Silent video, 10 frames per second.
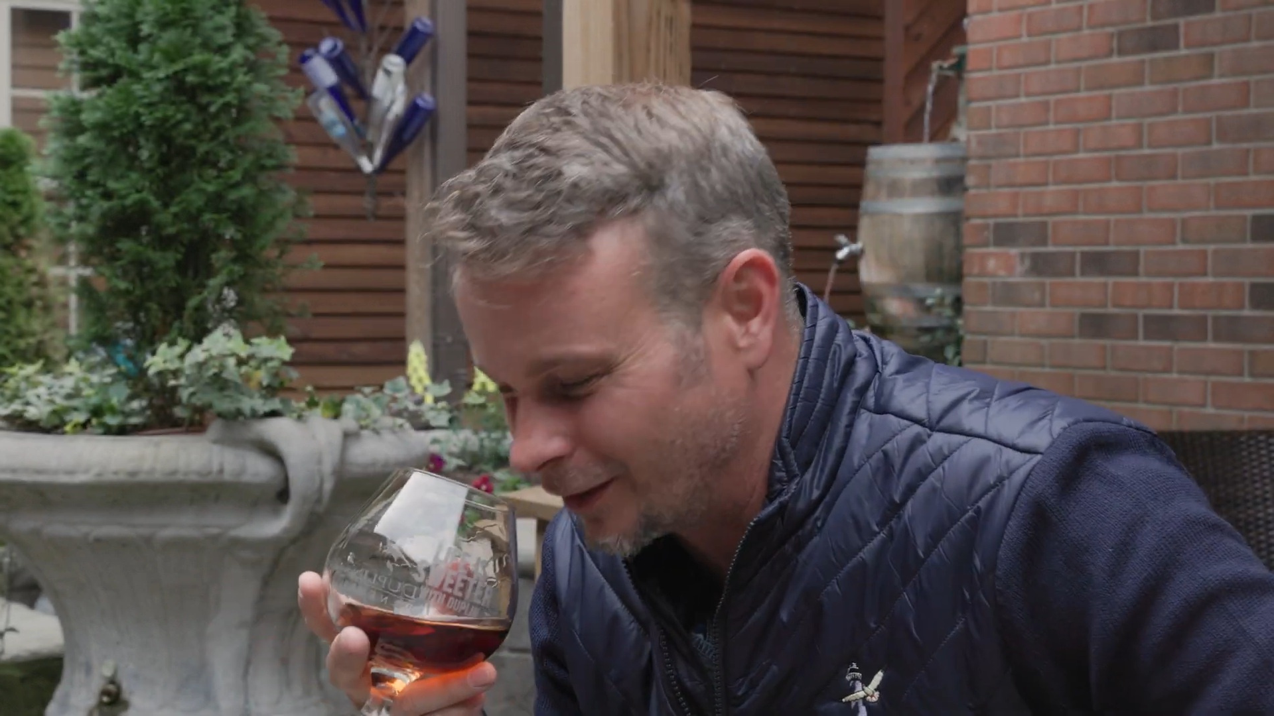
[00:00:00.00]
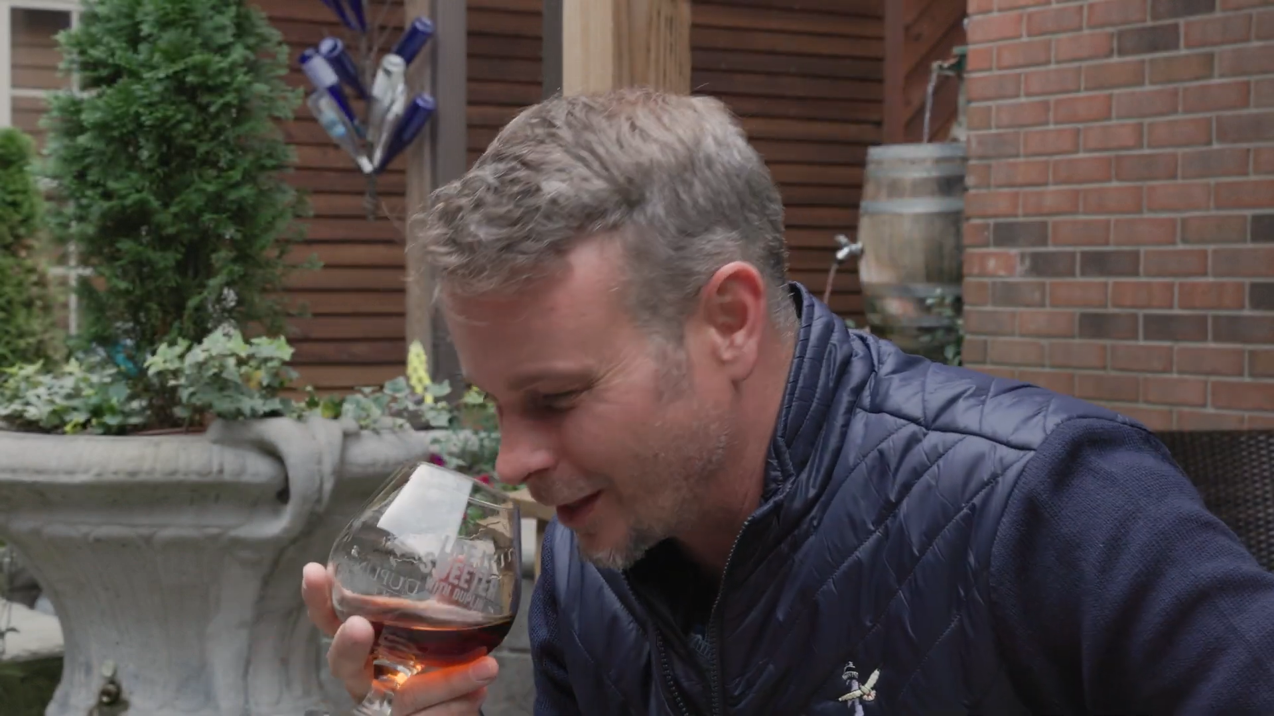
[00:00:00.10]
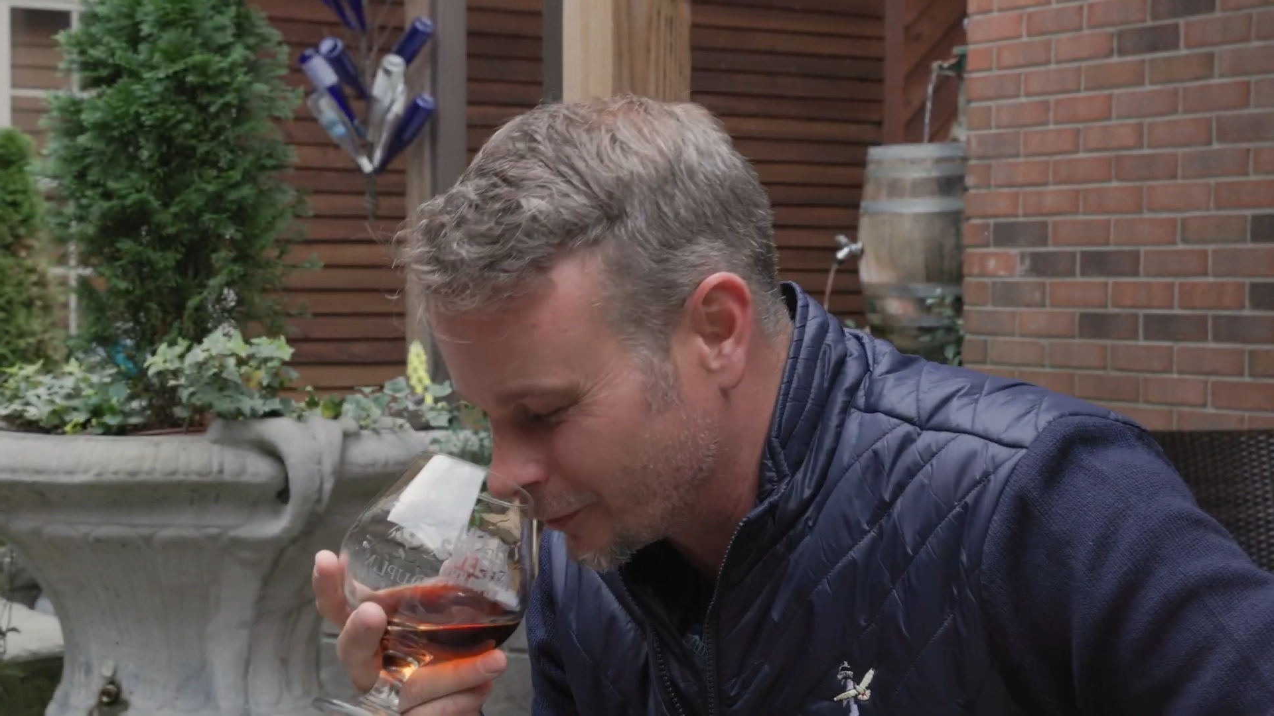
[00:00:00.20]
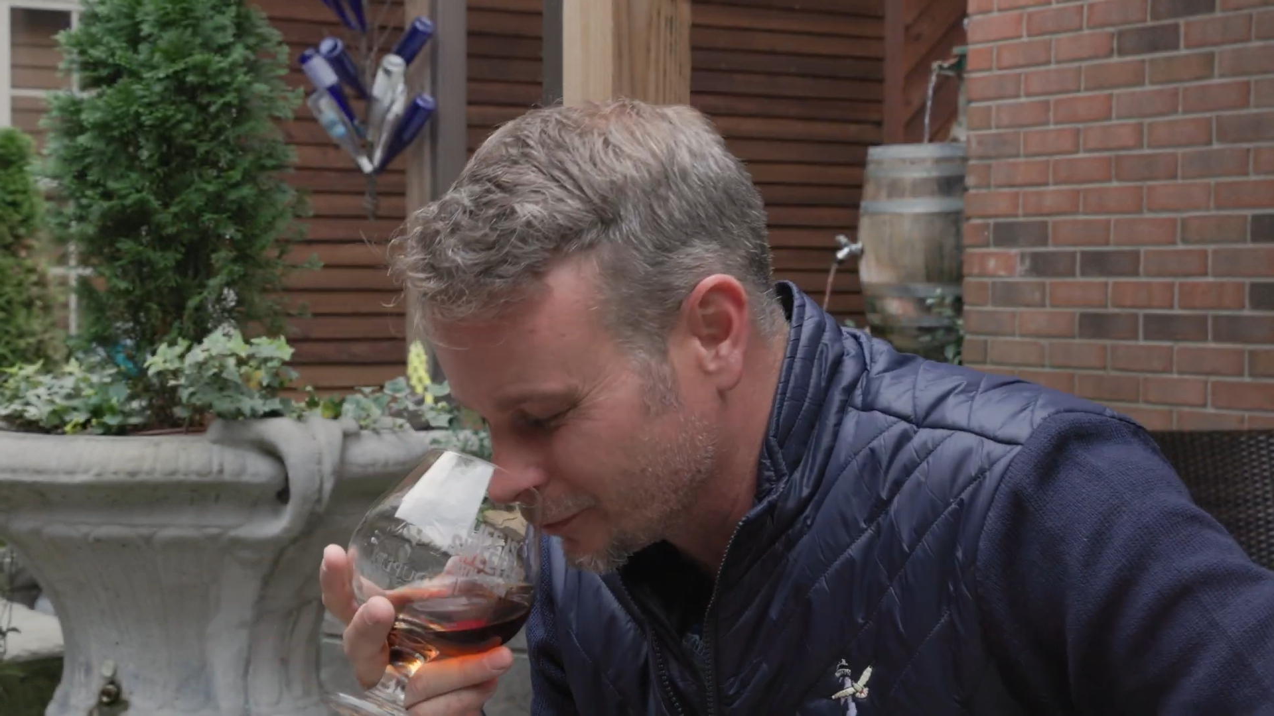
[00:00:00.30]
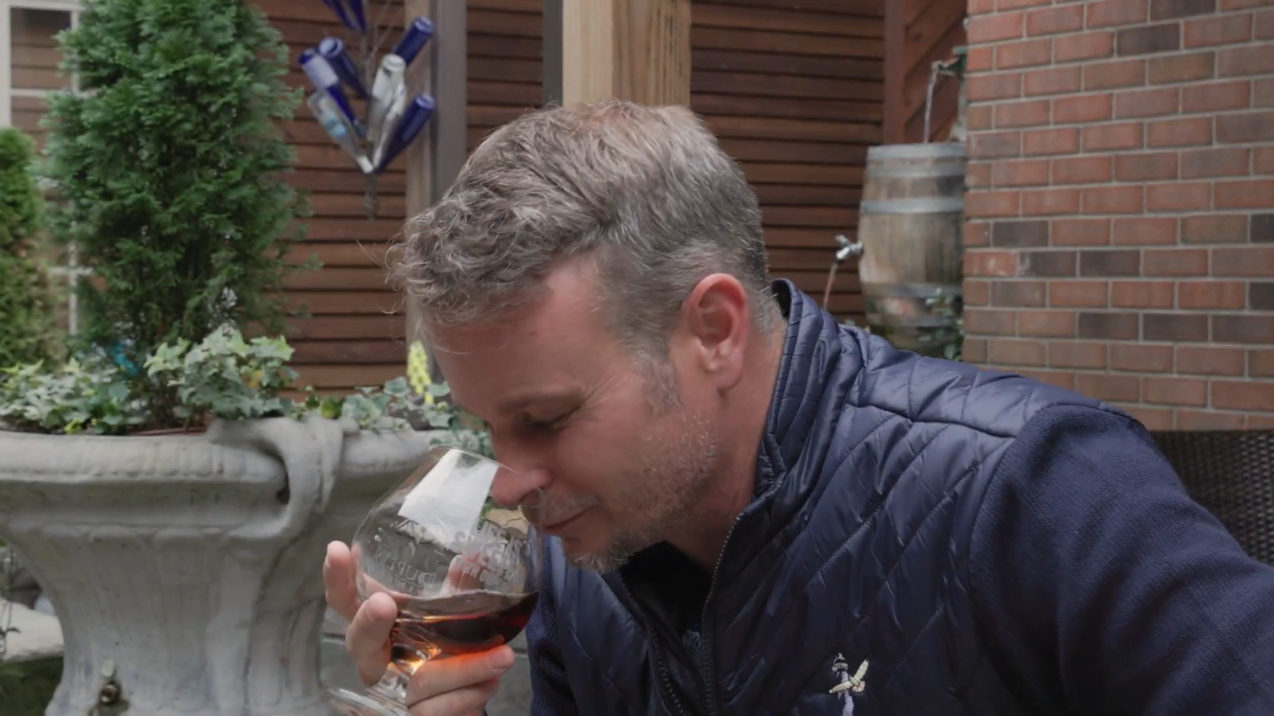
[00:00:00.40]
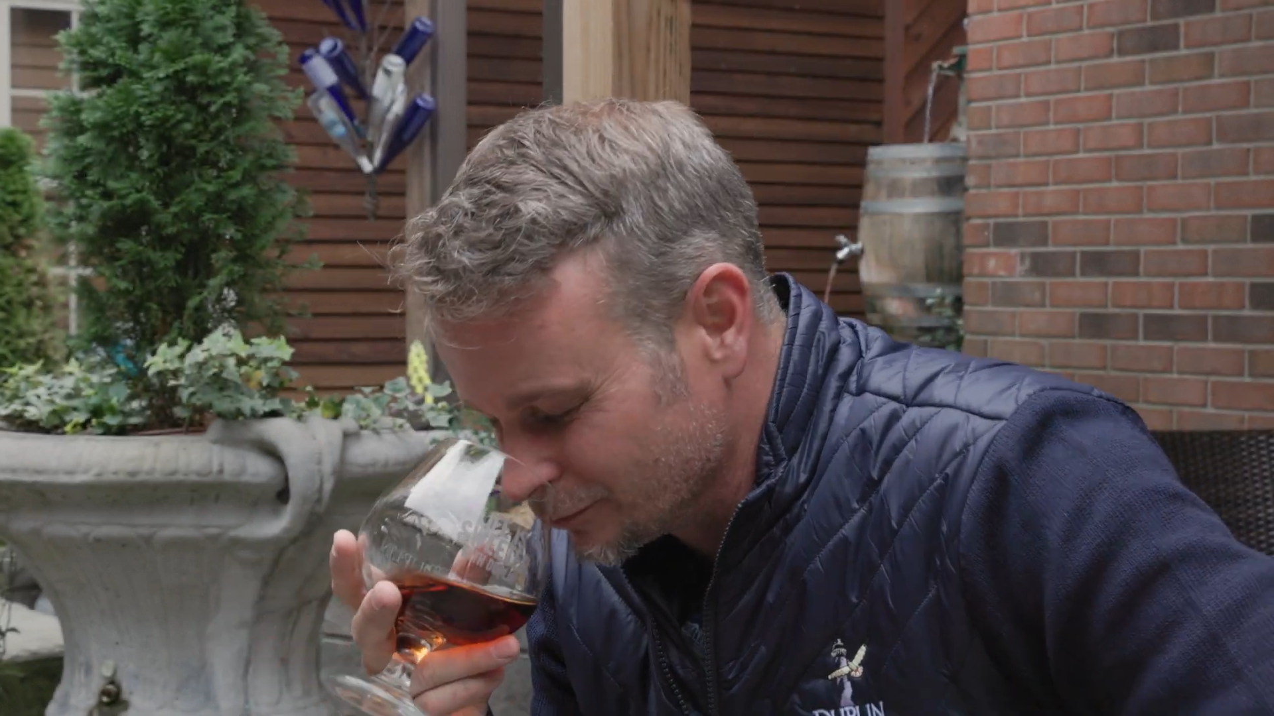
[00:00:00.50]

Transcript: leather.